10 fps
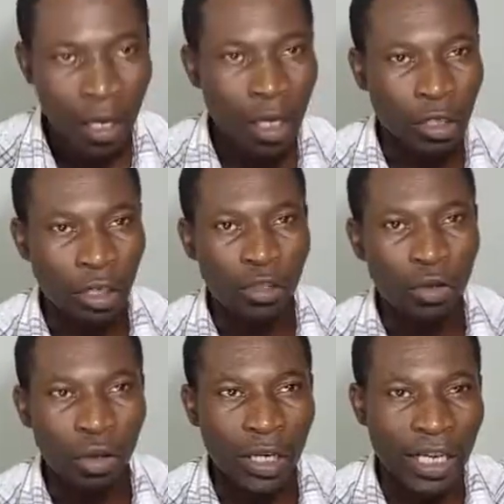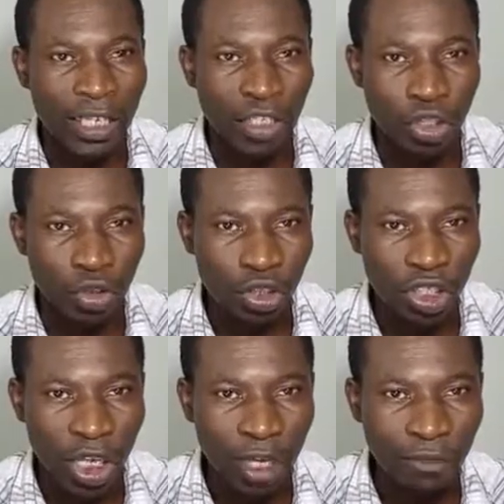Not only at the institutional
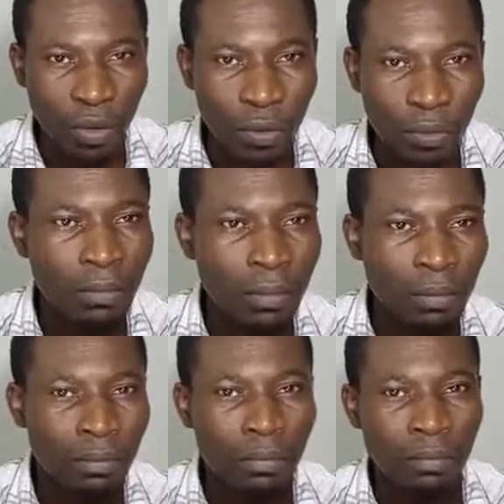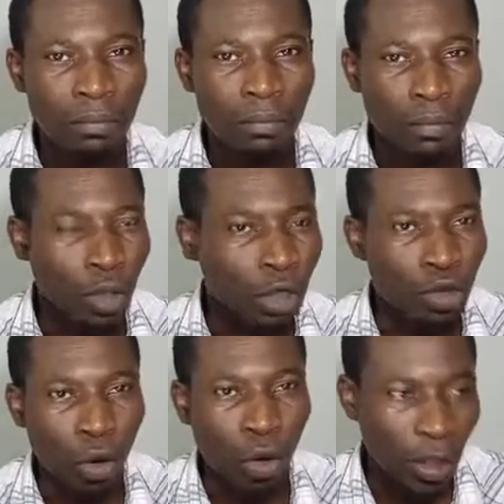level, not
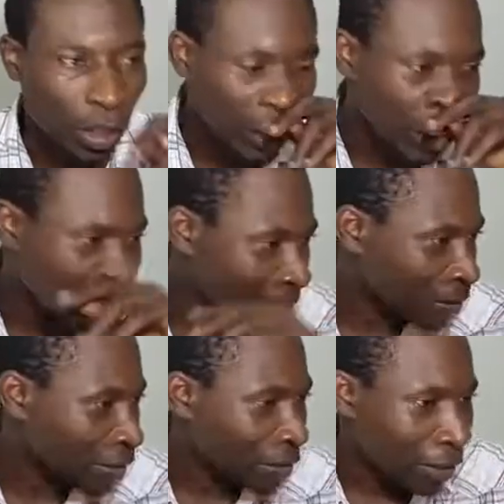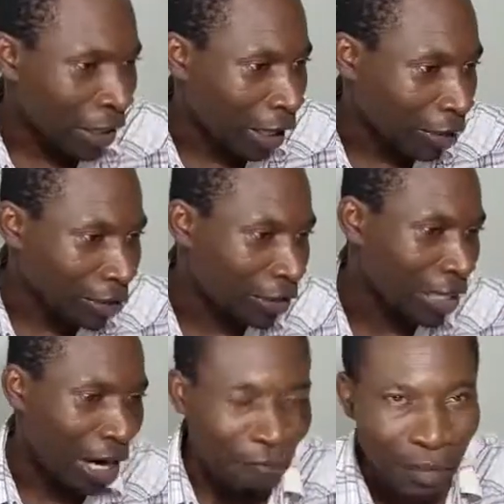only at
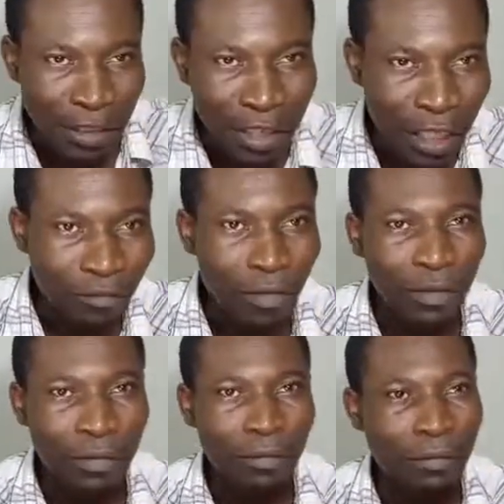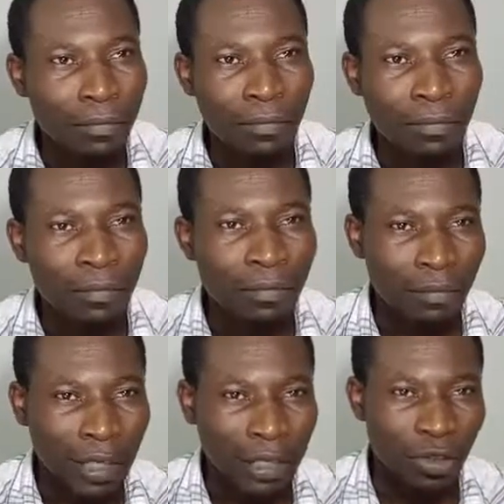government level,
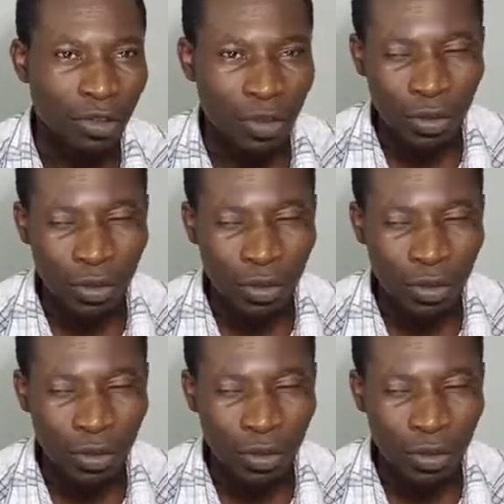but also